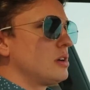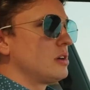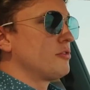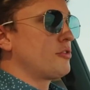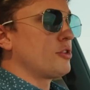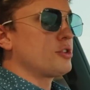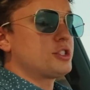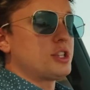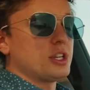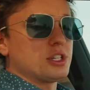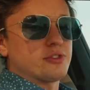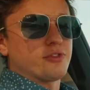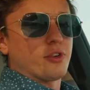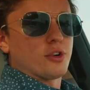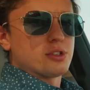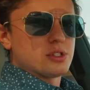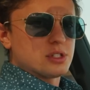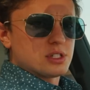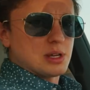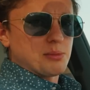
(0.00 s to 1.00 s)
First things
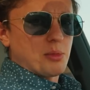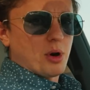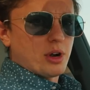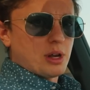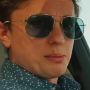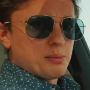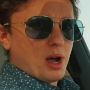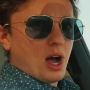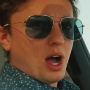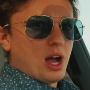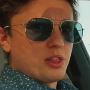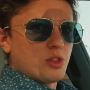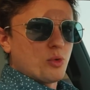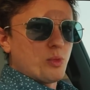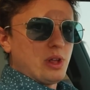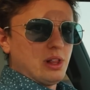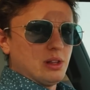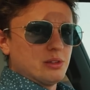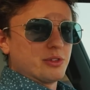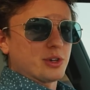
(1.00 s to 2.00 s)
first, since I'm already behind the
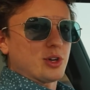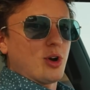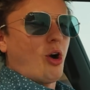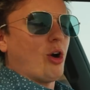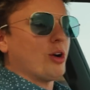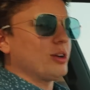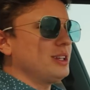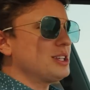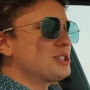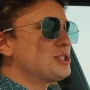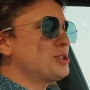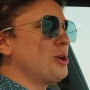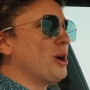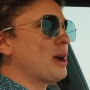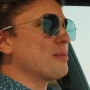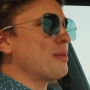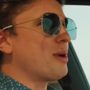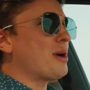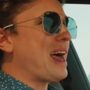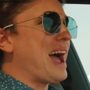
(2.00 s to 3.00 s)
wheel of the car, let's
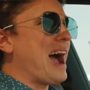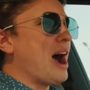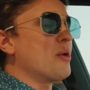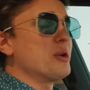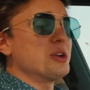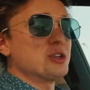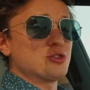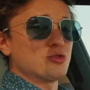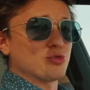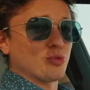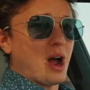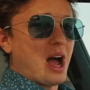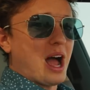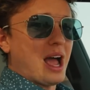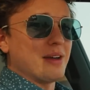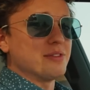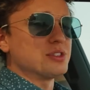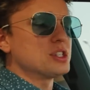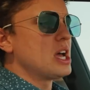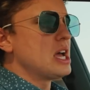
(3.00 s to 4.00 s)
talk about how it
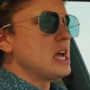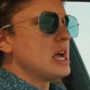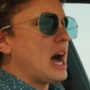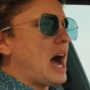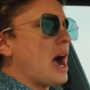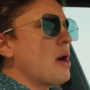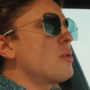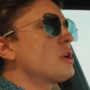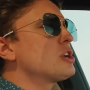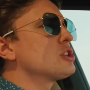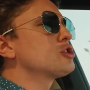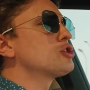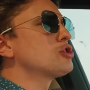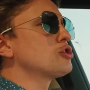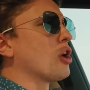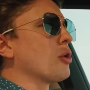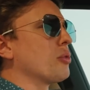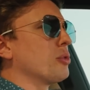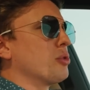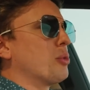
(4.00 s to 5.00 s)
drives. I want to
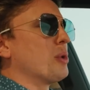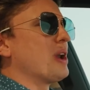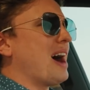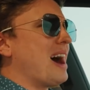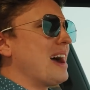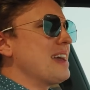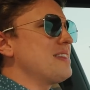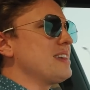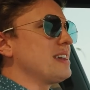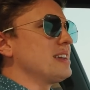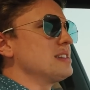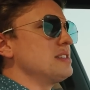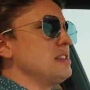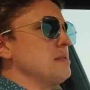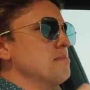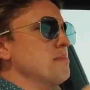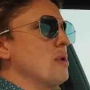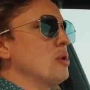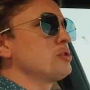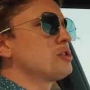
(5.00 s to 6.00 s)
start with what I think is
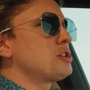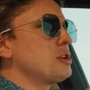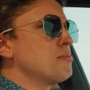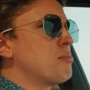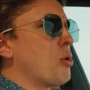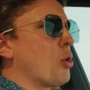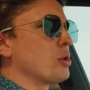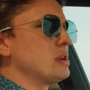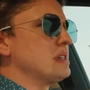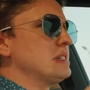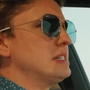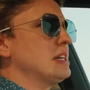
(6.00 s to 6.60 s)
the most important